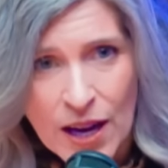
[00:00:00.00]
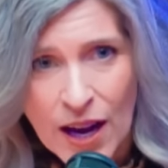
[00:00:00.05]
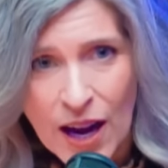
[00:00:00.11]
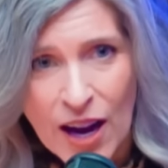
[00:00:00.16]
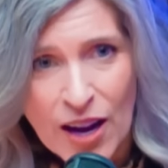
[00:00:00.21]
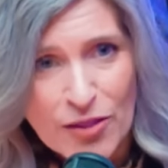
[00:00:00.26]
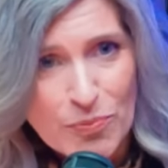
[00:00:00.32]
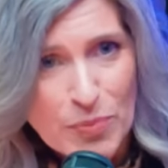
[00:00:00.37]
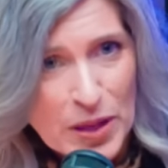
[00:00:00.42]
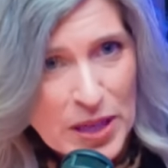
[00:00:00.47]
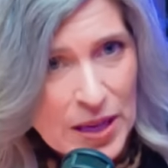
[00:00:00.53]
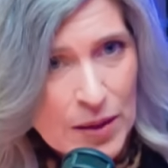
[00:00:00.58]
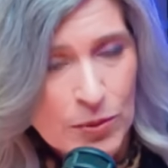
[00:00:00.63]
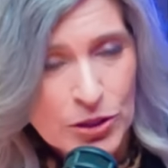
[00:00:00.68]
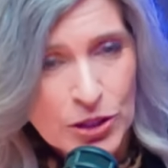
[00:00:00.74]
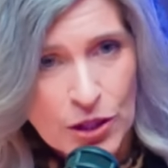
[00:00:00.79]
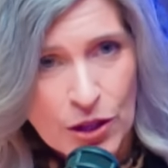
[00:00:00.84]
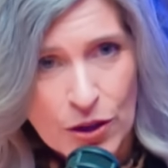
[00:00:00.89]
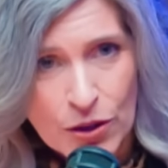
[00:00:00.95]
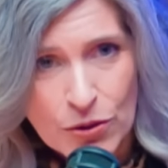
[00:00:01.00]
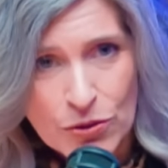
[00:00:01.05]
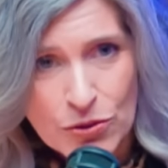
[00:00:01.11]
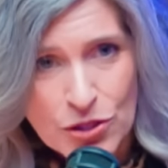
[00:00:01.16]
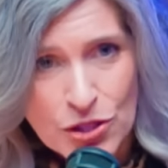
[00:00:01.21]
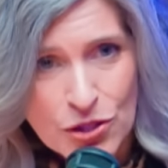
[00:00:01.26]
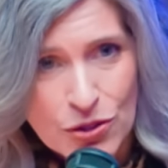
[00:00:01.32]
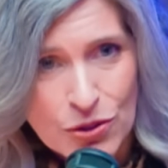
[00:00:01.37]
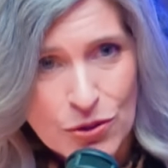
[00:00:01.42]
I've been able to go
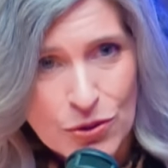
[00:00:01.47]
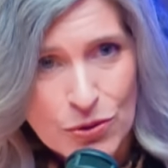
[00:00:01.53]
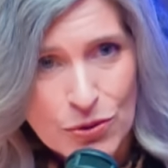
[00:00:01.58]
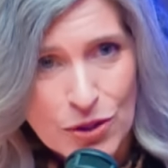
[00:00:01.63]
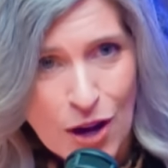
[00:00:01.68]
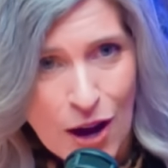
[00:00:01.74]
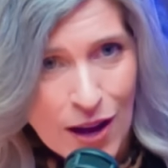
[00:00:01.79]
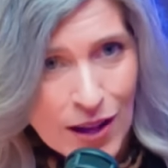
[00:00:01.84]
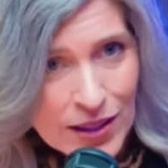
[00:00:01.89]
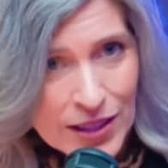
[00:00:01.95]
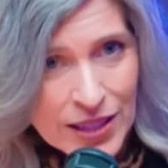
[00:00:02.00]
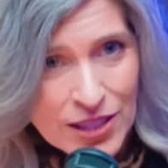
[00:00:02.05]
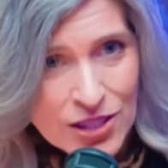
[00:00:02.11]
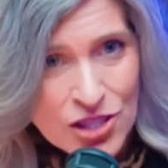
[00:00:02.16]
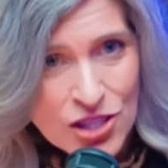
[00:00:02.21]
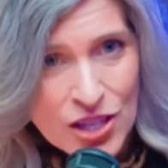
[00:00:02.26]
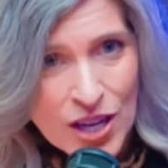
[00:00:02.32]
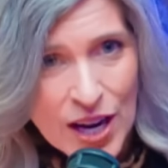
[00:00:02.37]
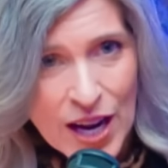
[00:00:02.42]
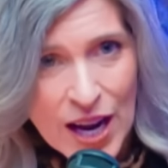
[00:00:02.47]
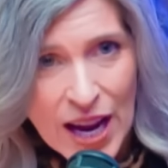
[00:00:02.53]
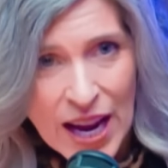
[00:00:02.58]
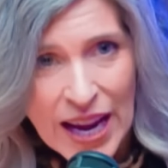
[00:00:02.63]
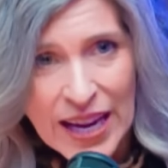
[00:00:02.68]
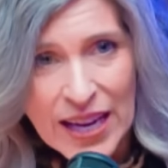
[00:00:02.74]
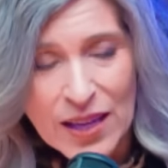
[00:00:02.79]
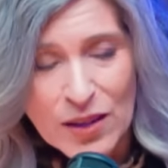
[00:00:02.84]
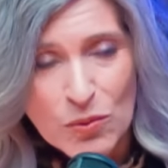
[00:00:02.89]
to college.
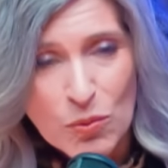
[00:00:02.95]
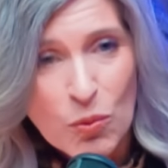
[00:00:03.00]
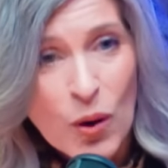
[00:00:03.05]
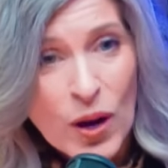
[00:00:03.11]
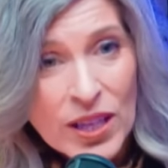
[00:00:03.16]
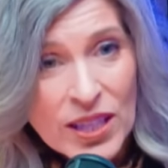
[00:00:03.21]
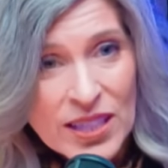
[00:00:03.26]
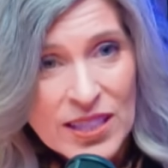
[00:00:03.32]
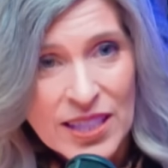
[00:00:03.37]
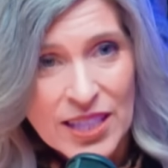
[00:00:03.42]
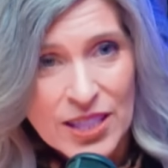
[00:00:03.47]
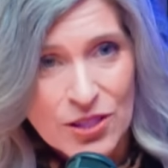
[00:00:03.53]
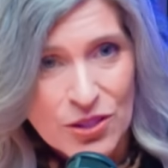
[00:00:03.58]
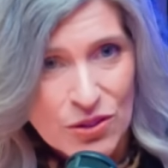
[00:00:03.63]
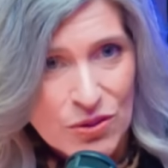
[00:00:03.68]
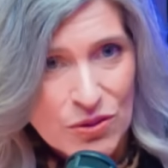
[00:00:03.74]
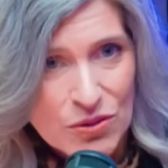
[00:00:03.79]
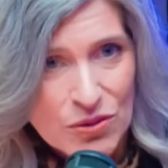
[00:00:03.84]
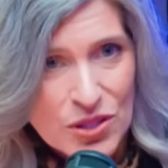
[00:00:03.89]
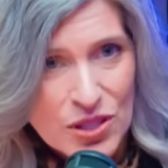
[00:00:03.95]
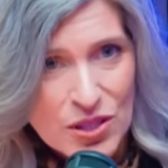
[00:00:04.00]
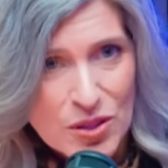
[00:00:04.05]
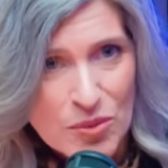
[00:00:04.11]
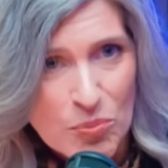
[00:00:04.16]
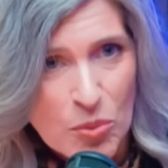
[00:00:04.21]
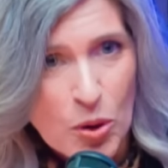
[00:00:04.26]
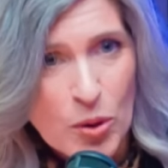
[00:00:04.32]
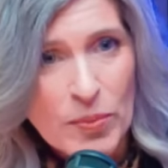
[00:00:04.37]
And what can I do to
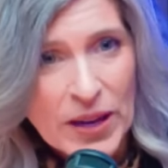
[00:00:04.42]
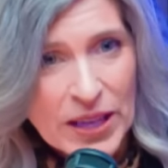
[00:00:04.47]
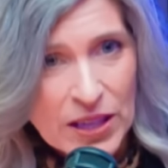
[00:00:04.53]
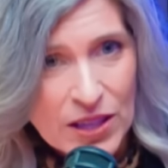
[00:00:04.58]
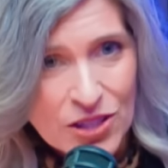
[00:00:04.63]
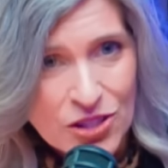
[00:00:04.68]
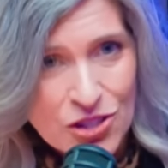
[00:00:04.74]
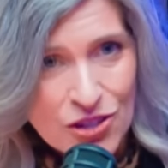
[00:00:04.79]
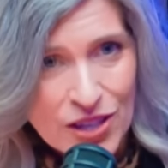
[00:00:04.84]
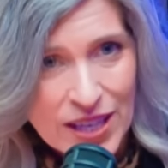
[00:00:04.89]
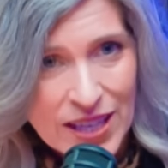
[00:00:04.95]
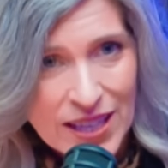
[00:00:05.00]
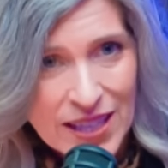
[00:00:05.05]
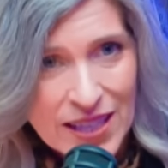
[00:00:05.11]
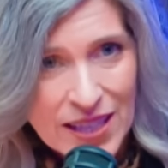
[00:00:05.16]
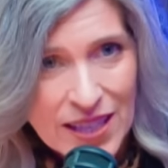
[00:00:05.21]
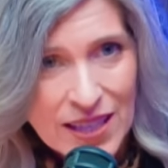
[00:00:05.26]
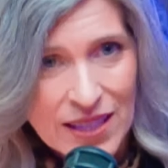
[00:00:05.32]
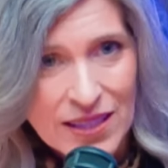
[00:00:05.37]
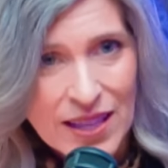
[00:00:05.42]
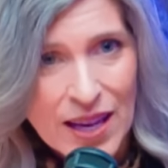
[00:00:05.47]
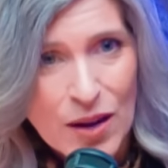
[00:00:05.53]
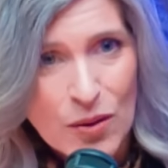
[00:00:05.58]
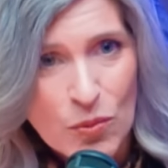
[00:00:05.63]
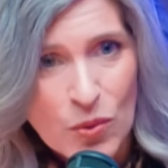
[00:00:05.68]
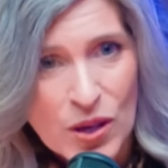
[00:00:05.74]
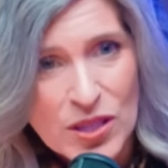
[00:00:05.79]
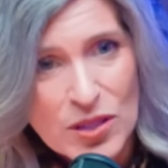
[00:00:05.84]
support my country? And
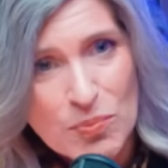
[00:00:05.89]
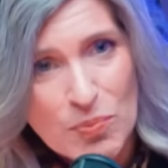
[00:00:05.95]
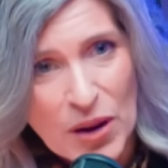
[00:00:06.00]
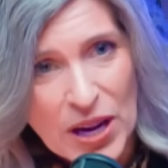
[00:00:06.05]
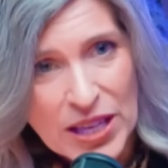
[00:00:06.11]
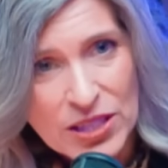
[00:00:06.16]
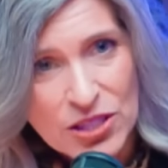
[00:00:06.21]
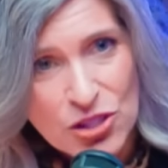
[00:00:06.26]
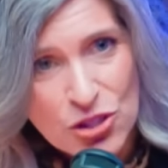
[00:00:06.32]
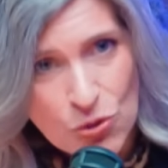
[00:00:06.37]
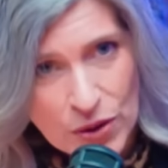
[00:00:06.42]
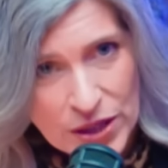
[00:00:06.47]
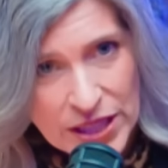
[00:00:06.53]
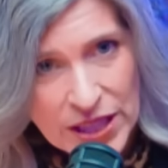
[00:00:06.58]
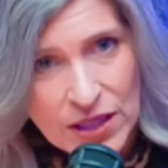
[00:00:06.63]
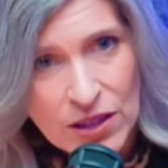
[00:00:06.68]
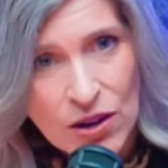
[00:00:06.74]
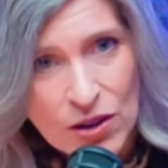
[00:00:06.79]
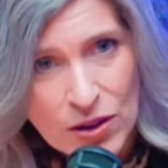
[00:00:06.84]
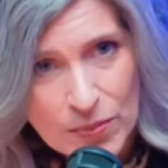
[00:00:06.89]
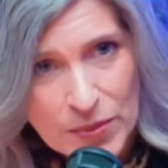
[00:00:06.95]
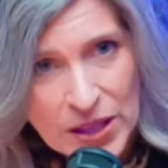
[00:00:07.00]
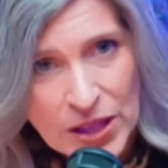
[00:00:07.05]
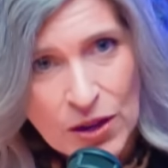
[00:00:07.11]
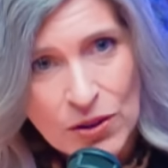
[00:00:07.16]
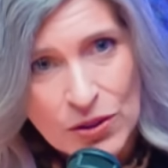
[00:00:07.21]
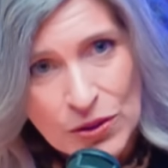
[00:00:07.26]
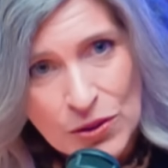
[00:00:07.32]
that was by joining
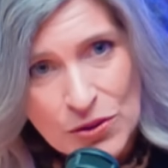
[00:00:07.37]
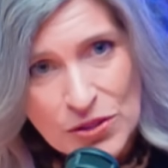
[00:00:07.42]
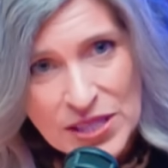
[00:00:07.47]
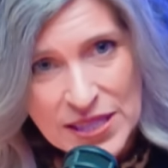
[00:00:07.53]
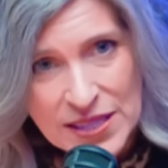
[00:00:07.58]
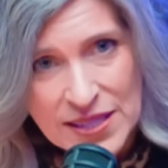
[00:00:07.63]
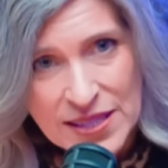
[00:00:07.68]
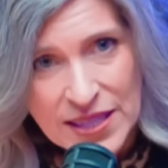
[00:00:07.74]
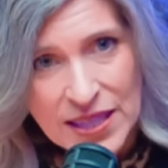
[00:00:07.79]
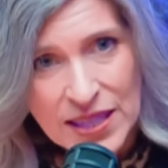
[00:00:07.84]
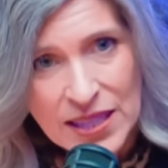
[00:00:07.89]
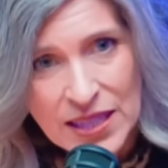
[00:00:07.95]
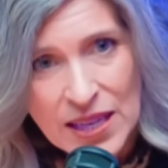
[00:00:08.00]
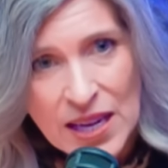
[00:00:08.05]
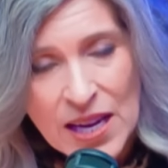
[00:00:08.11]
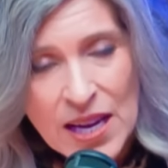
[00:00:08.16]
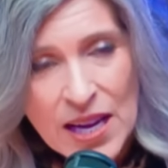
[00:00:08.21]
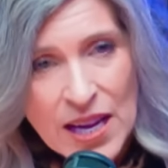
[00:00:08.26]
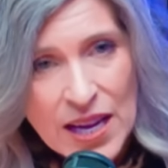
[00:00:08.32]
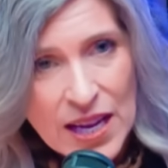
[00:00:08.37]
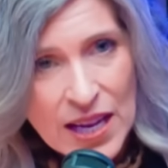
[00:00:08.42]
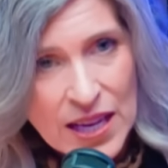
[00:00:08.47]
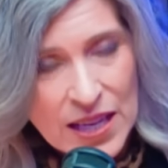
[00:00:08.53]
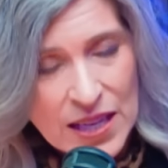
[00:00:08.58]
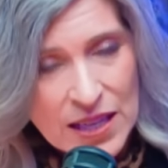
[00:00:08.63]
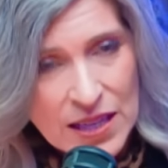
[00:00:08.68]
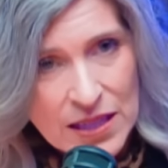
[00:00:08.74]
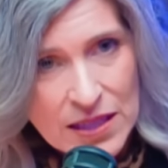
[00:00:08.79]
Army ROTC
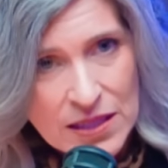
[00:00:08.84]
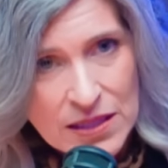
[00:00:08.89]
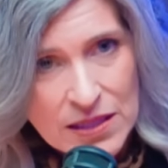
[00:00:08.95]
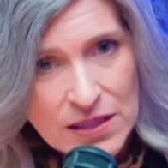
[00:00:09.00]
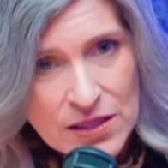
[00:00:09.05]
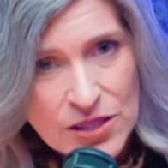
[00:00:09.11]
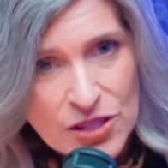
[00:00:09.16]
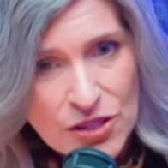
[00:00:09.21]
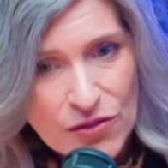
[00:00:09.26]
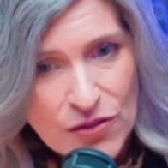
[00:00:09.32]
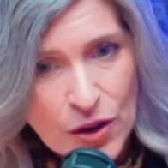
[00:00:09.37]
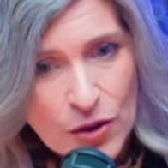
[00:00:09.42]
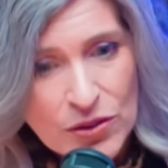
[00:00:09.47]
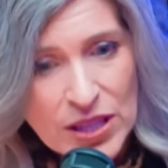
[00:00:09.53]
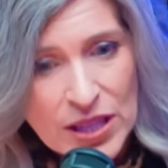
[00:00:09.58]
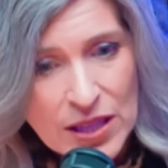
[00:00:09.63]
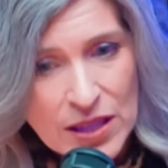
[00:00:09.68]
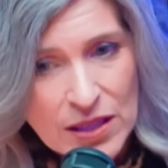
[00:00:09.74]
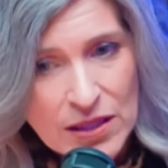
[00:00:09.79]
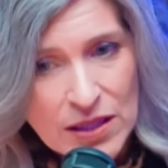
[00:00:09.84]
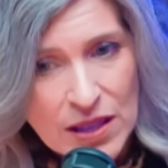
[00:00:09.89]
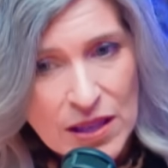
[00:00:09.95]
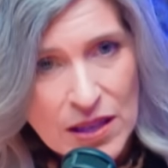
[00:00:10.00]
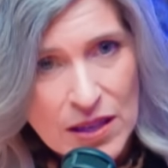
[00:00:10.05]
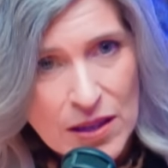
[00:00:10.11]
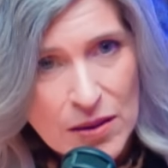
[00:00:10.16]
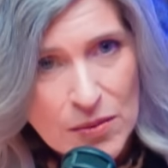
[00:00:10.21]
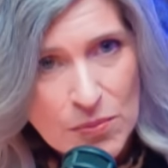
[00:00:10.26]
and devoting
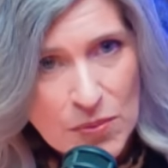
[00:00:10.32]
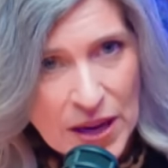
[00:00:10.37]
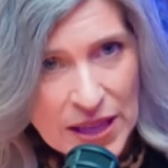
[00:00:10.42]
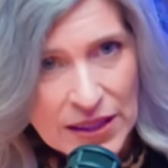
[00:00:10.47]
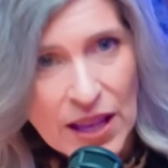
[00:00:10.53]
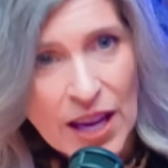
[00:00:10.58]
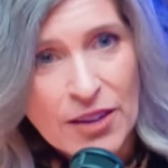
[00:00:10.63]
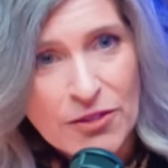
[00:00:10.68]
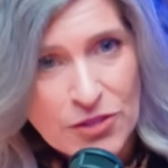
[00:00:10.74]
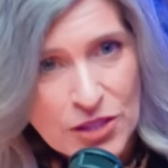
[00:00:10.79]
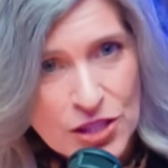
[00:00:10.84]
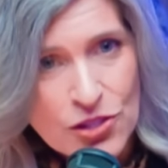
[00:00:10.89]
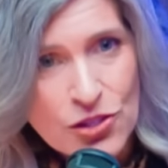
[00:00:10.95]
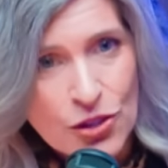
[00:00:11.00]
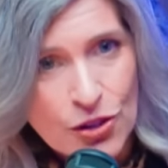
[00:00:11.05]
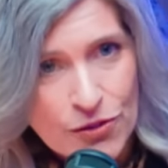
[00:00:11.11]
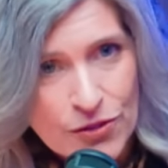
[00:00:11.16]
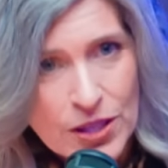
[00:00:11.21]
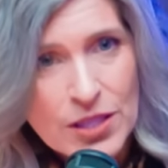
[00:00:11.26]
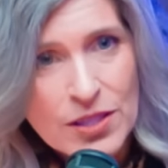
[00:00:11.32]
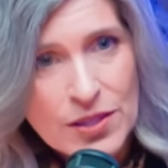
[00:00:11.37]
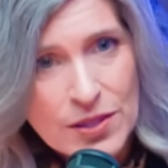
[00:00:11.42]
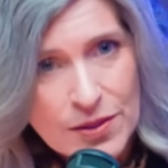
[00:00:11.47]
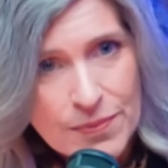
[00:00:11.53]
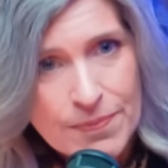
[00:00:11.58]
my life to service.